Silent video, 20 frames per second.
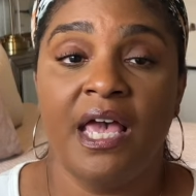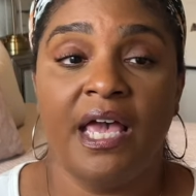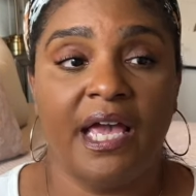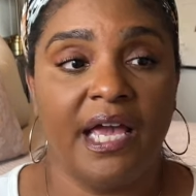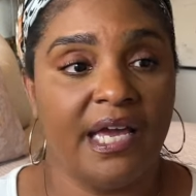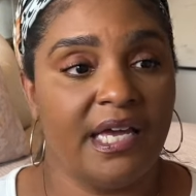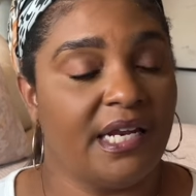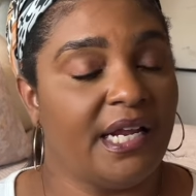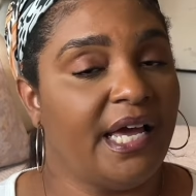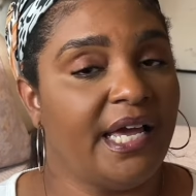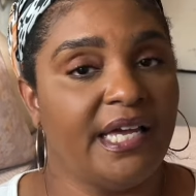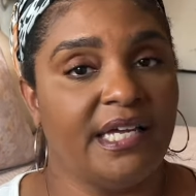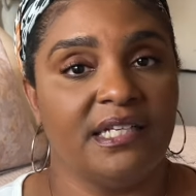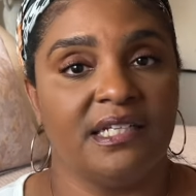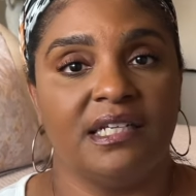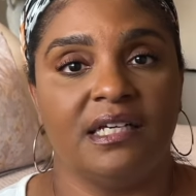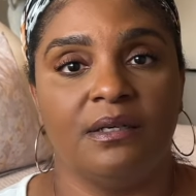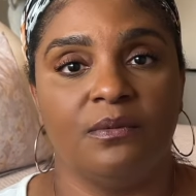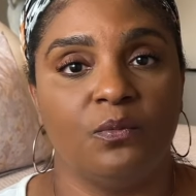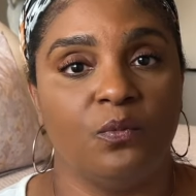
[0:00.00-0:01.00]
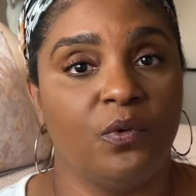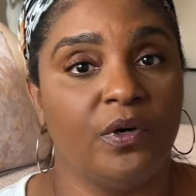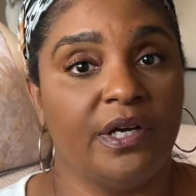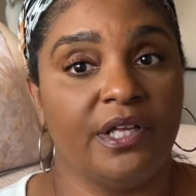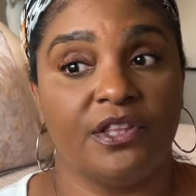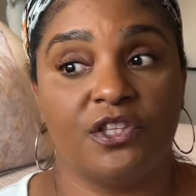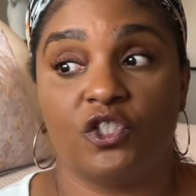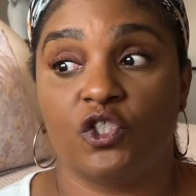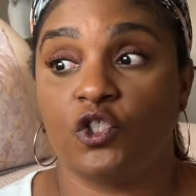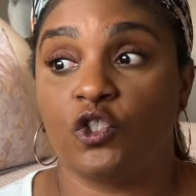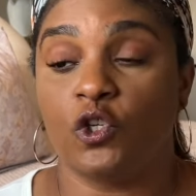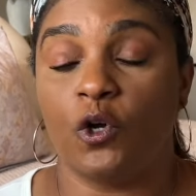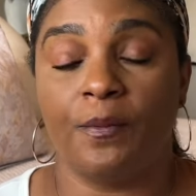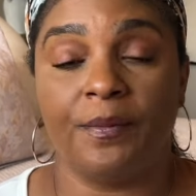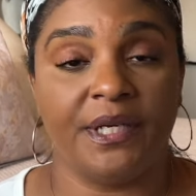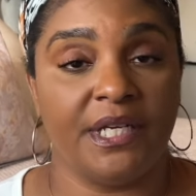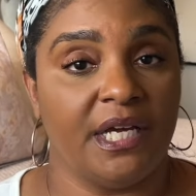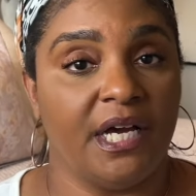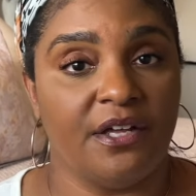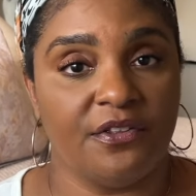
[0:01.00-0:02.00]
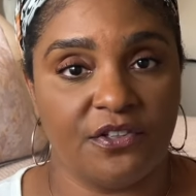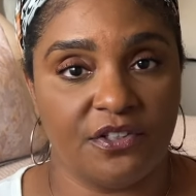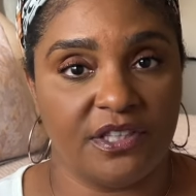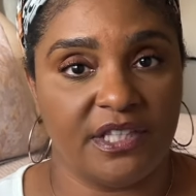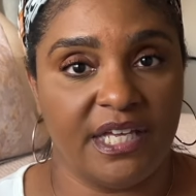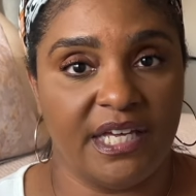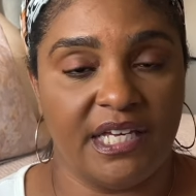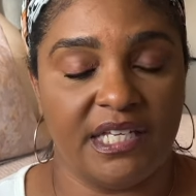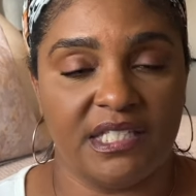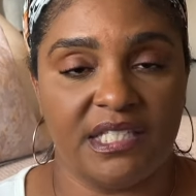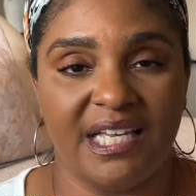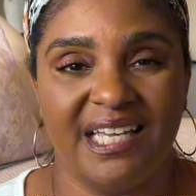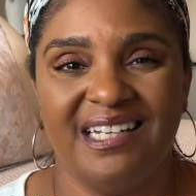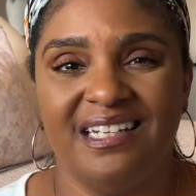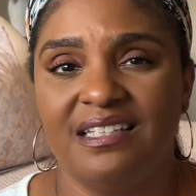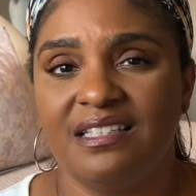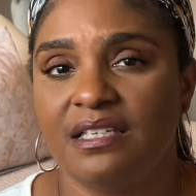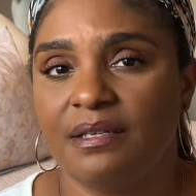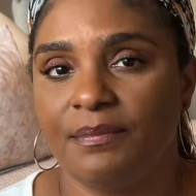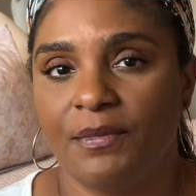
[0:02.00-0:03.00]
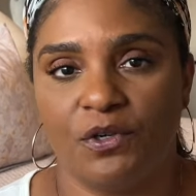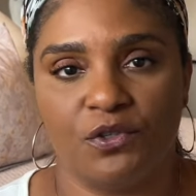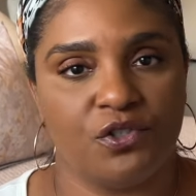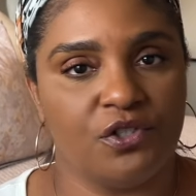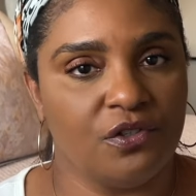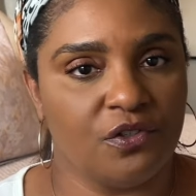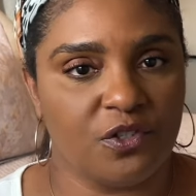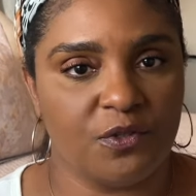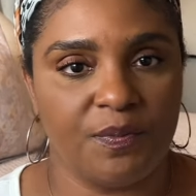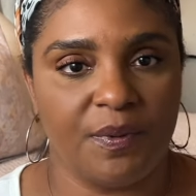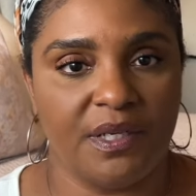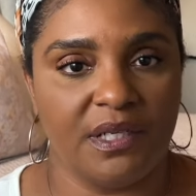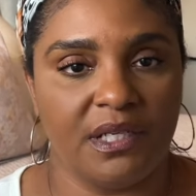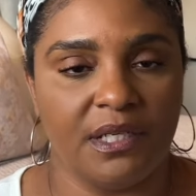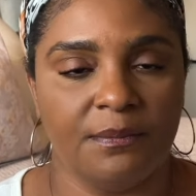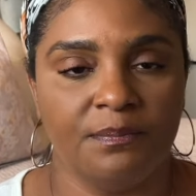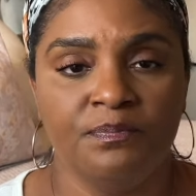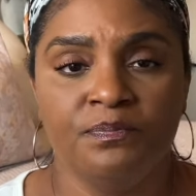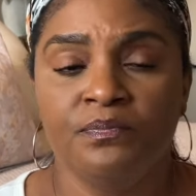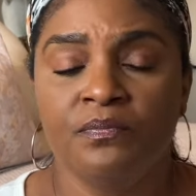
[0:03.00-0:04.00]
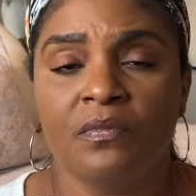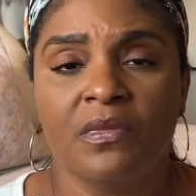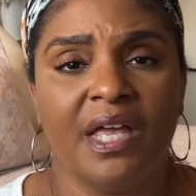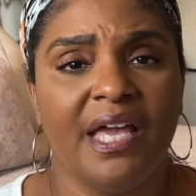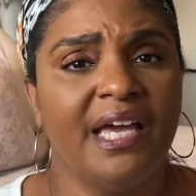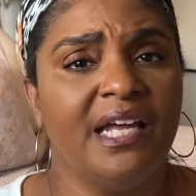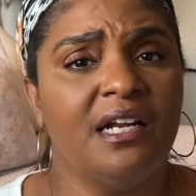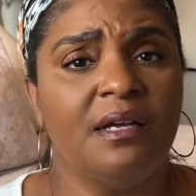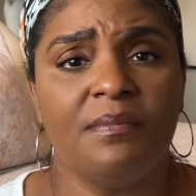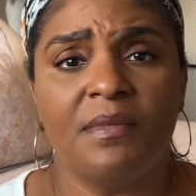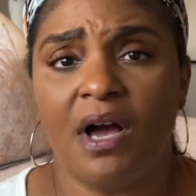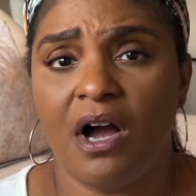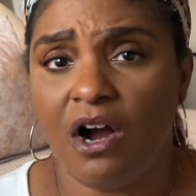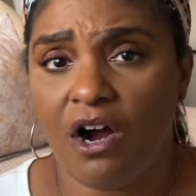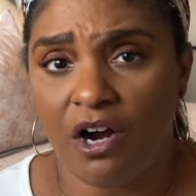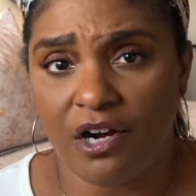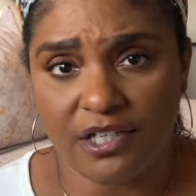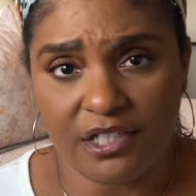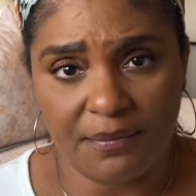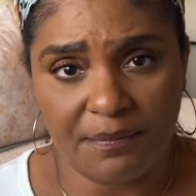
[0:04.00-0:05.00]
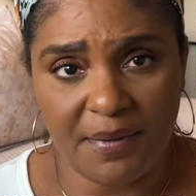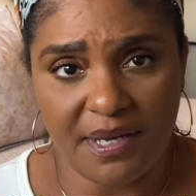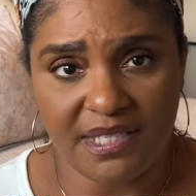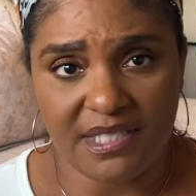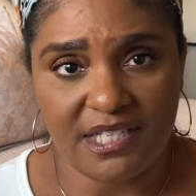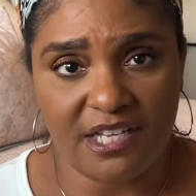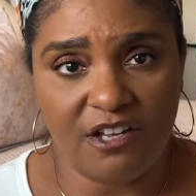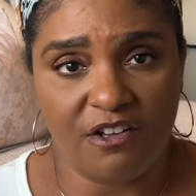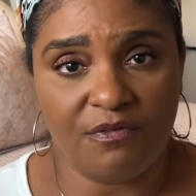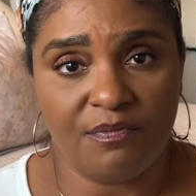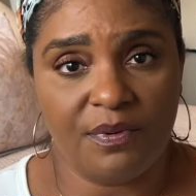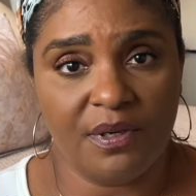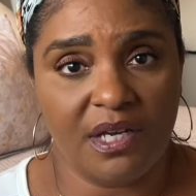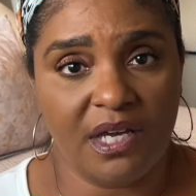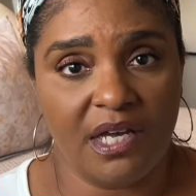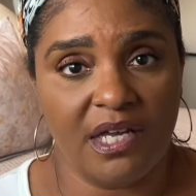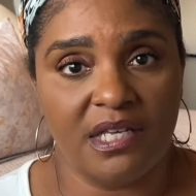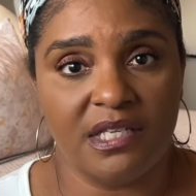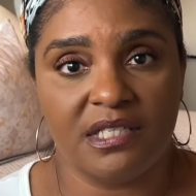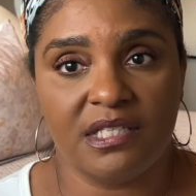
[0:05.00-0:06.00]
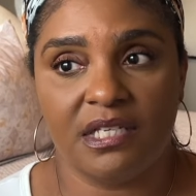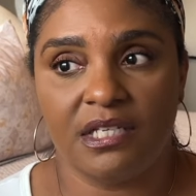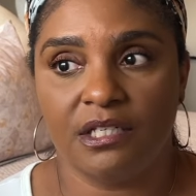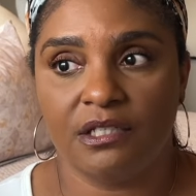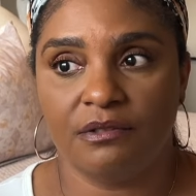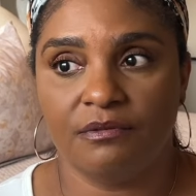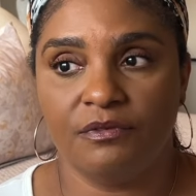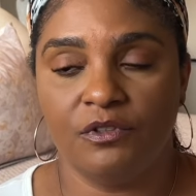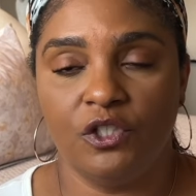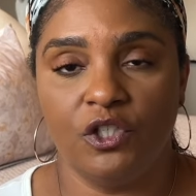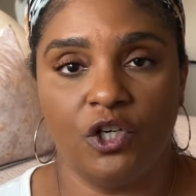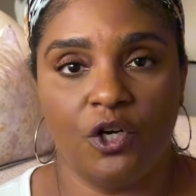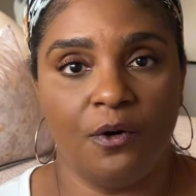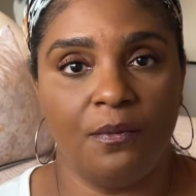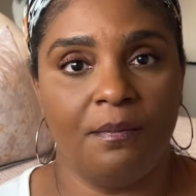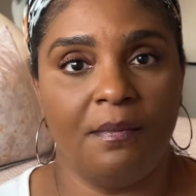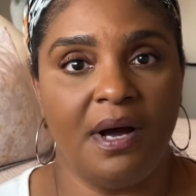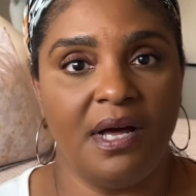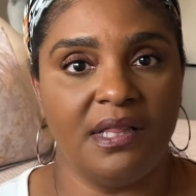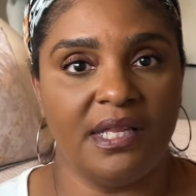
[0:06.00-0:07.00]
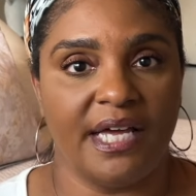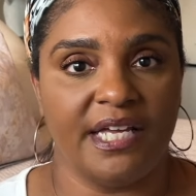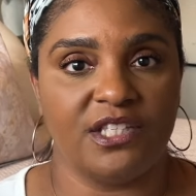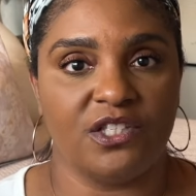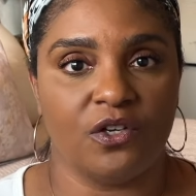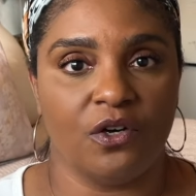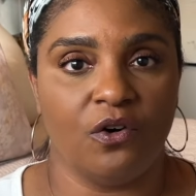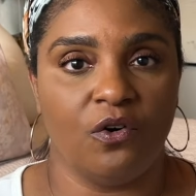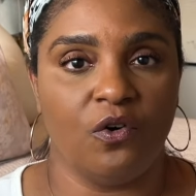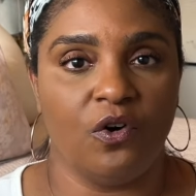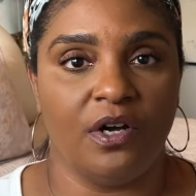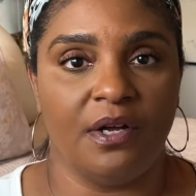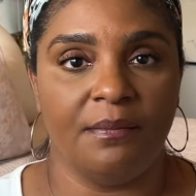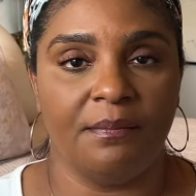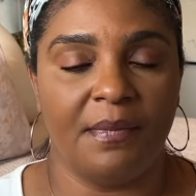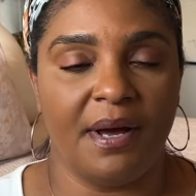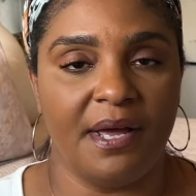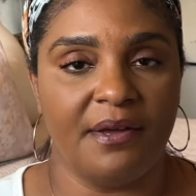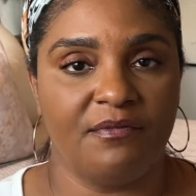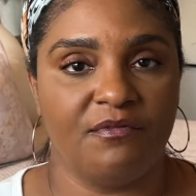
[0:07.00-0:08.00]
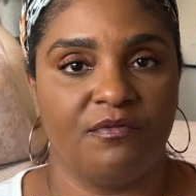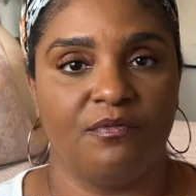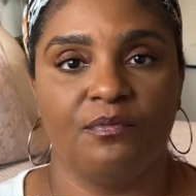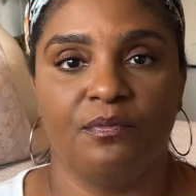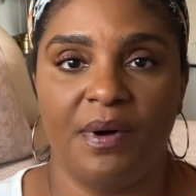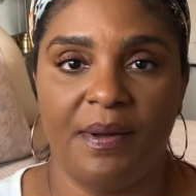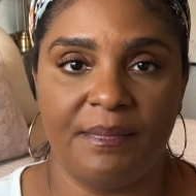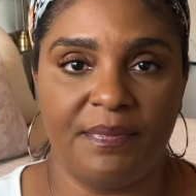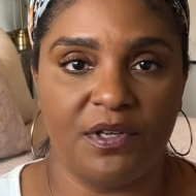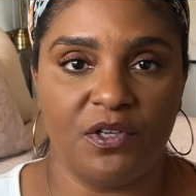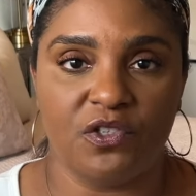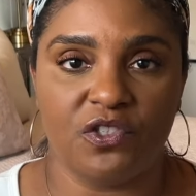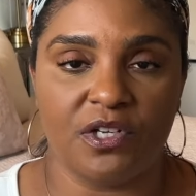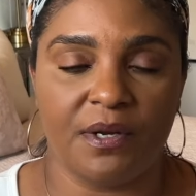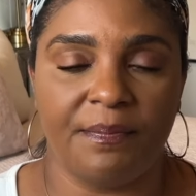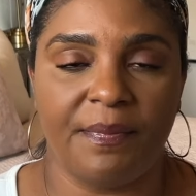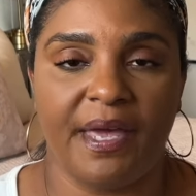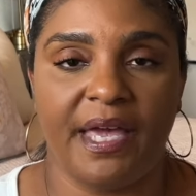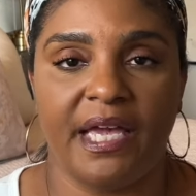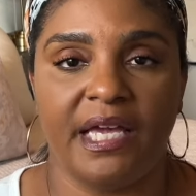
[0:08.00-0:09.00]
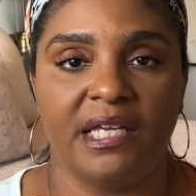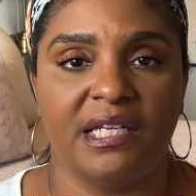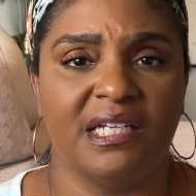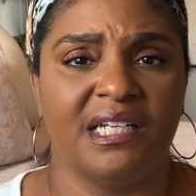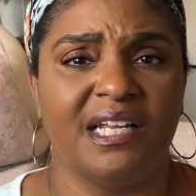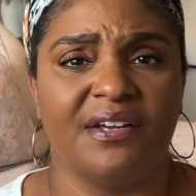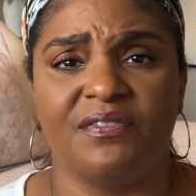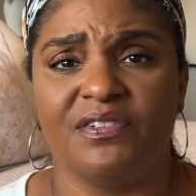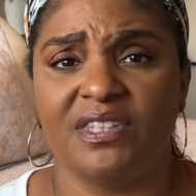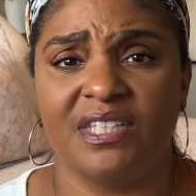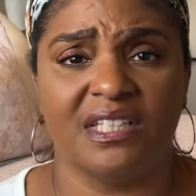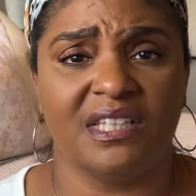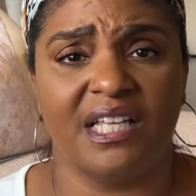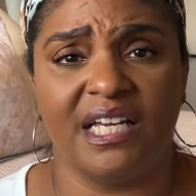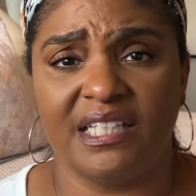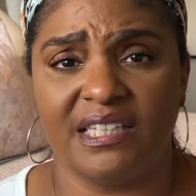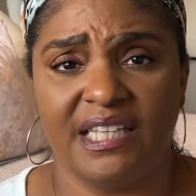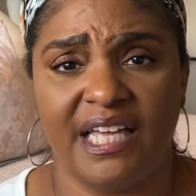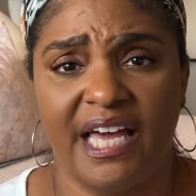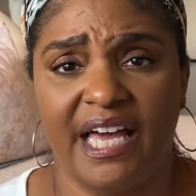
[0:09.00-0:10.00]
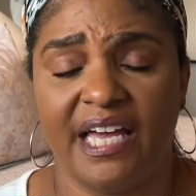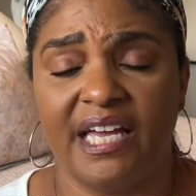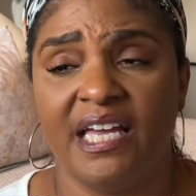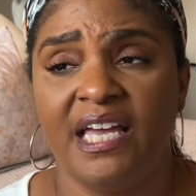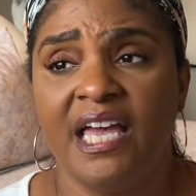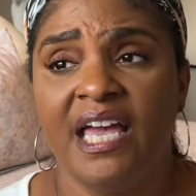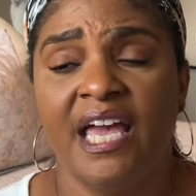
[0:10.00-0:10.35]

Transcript: And I end up with so many other things. And it's emotional spending. And I'm not hard on myself because, you know, my lights are on, my bills are paid and everything like that.